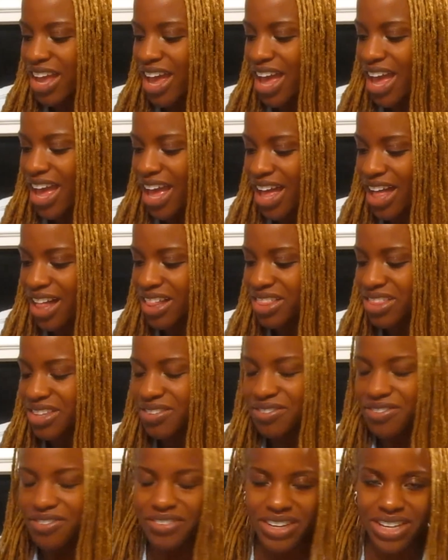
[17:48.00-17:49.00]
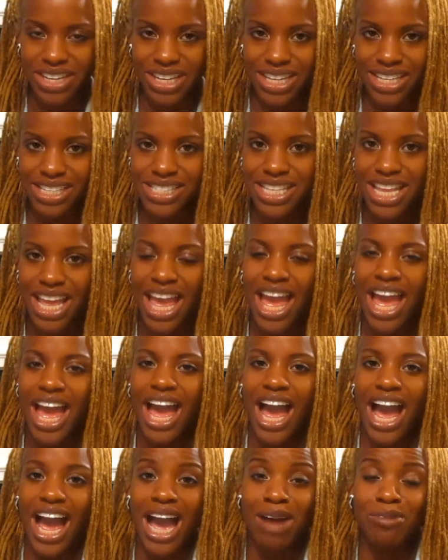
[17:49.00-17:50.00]
health and fitness,
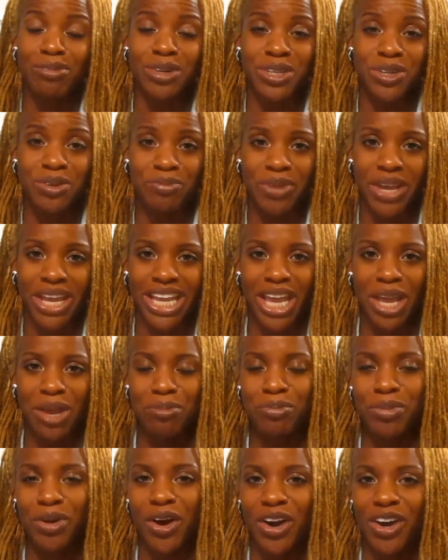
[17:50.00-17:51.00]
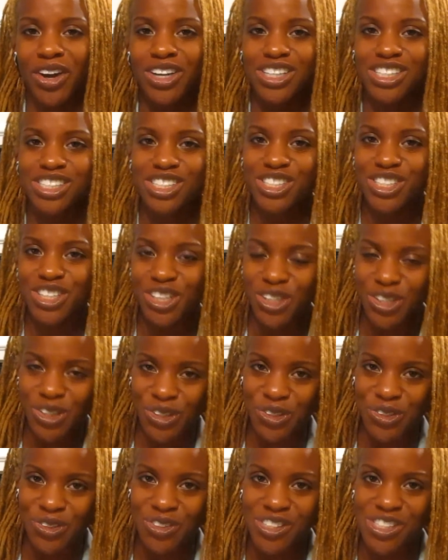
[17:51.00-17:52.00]
I'm going to make a part
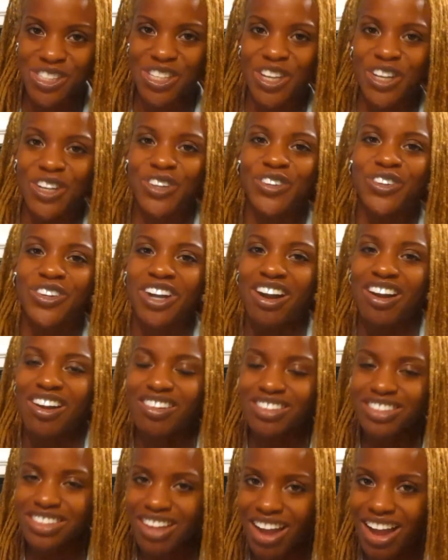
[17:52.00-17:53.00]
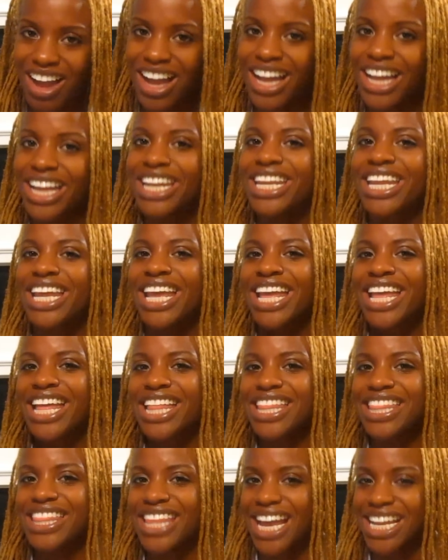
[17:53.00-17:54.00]
2. So hold on,
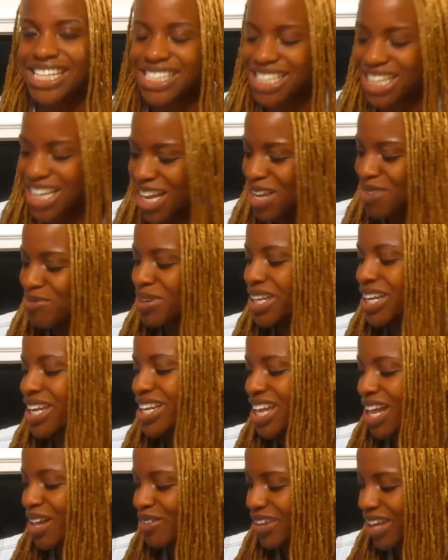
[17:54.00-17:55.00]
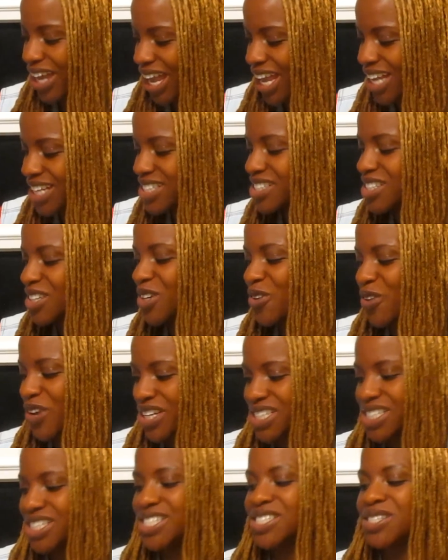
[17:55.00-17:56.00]
that's coming, and I will answer
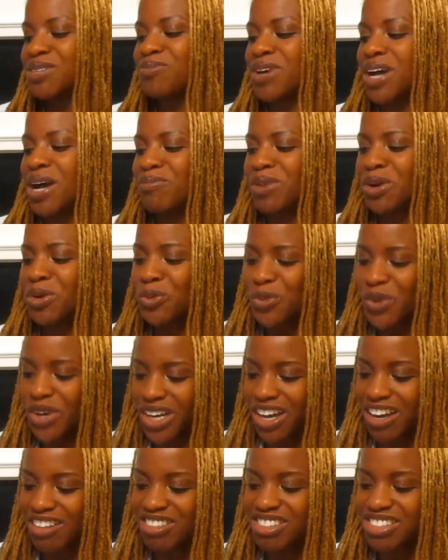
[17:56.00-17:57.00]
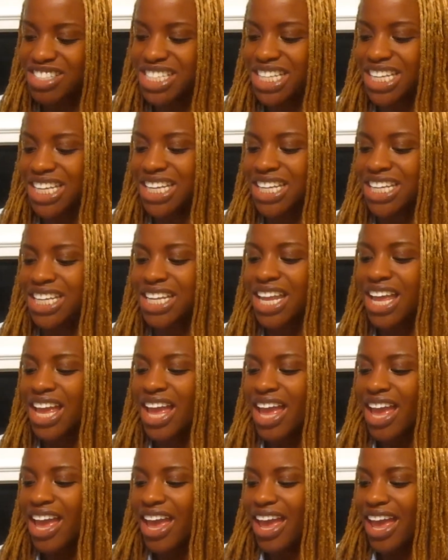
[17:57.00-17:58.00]
questions about my workout routine
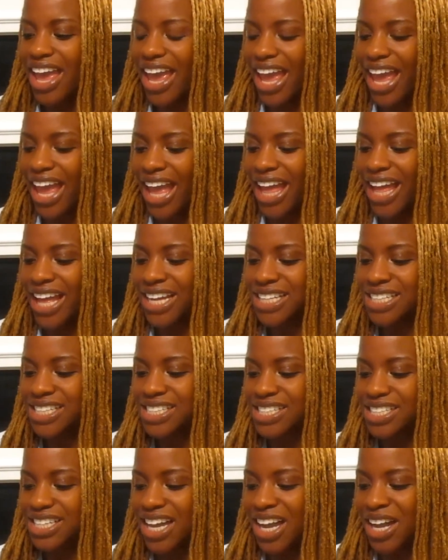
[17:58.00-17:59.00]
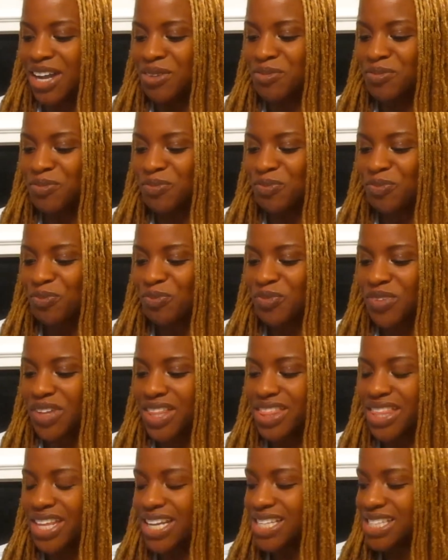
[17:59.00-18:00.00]
and
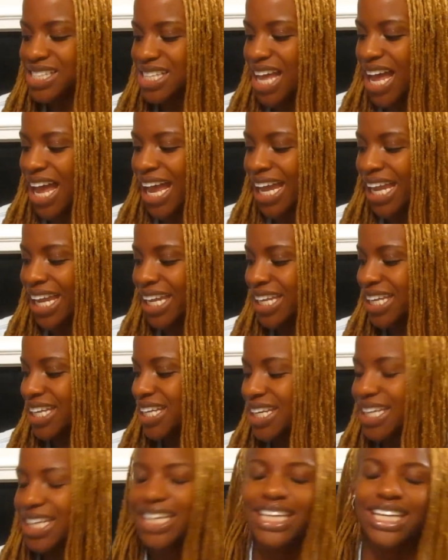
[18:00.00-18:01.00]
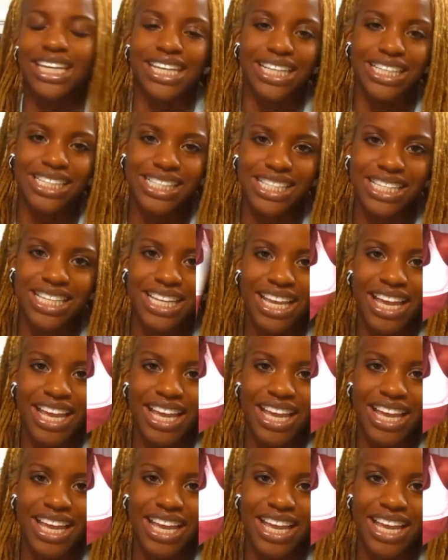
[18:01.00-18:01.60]
things I eat.